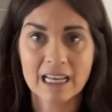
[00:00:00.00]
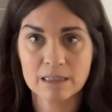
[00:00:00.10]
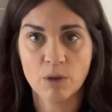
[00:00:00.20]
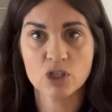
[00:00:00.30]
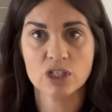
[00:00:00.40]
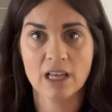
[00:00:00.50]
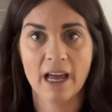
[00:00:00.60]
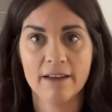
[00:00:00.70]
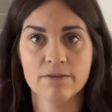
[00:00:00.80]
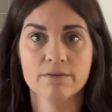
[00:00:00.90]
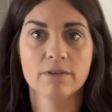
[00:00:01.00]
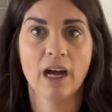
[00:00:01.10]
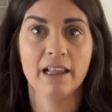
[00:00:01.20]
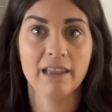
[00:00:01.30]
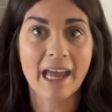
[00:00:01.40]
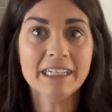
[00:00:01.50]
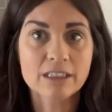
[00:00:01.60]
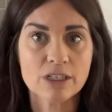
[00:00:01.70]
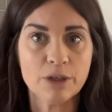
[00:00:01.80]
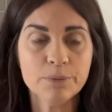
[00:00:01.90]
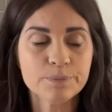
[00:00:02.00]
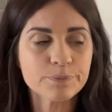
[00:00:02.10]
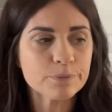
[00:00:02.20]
as much as I'd like to.